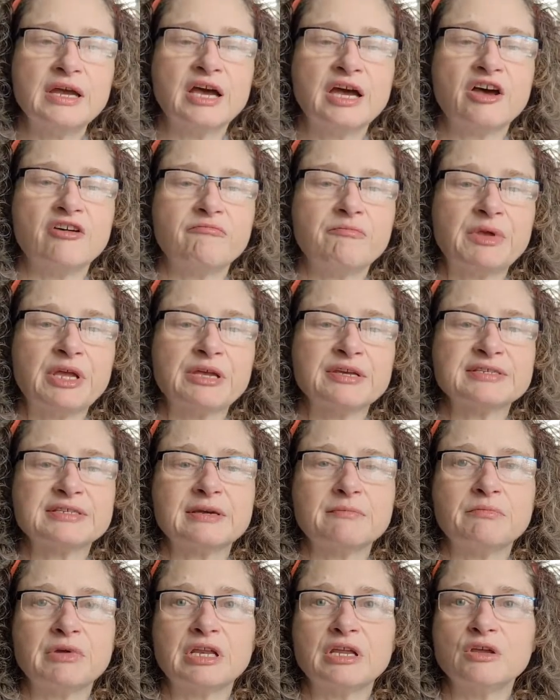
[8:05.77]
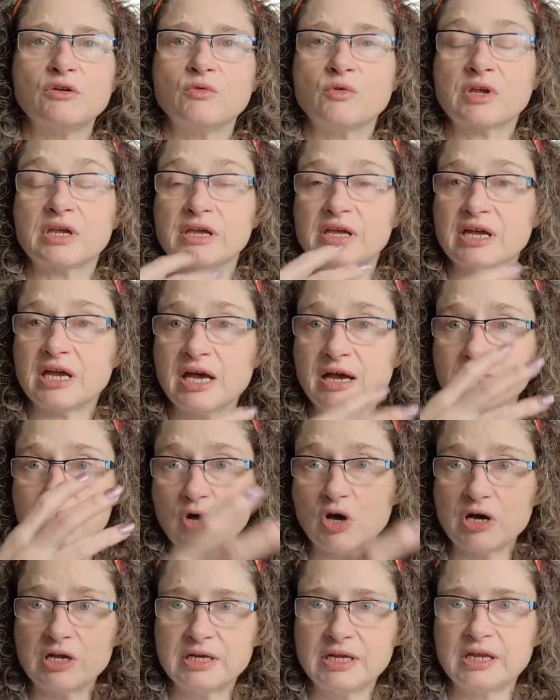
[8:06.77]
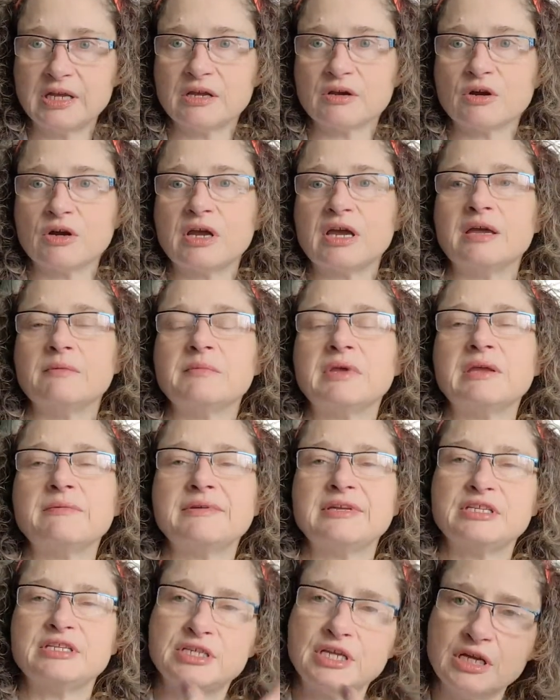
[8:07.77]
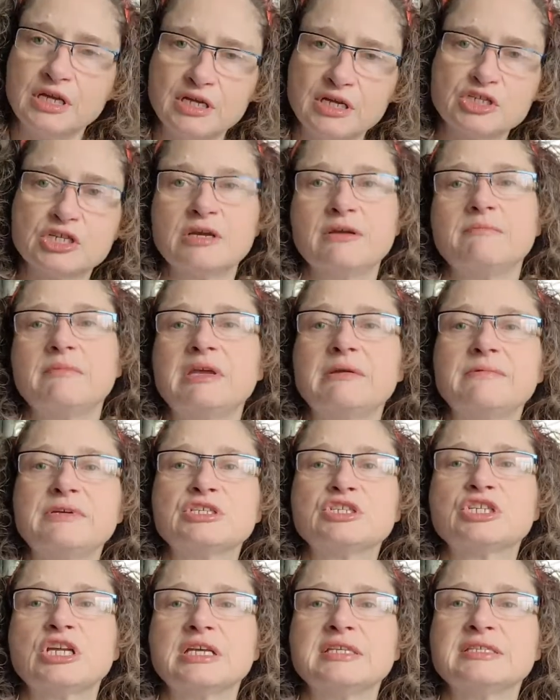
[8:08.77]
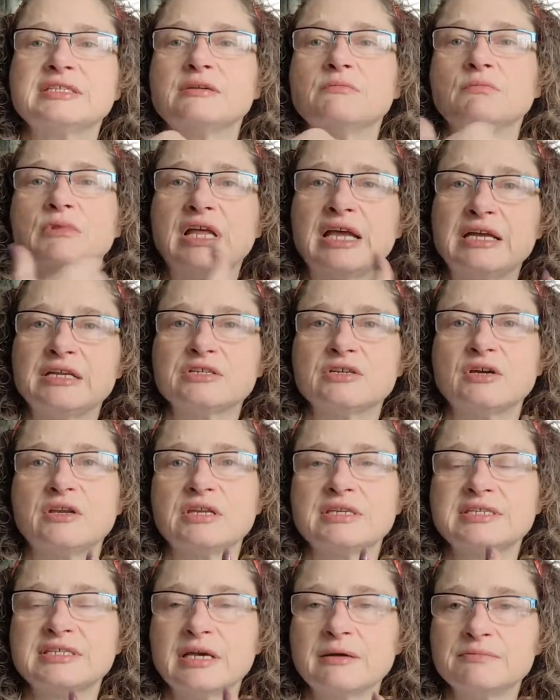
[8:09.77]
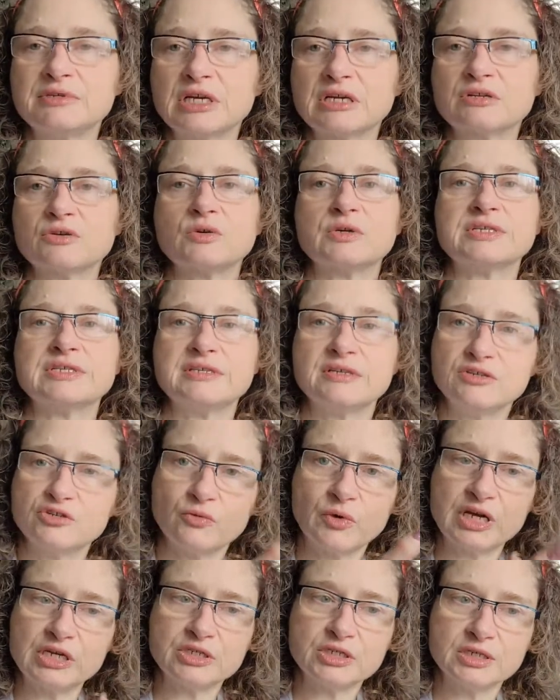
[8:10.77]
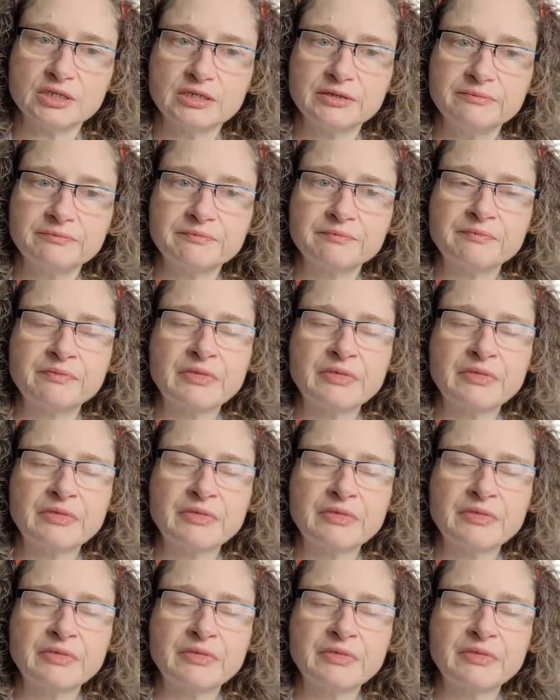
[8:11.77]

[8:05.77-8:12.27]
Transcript: of being somebody who can come on here and maybe teach and maybe shed some light on a subject or a situation,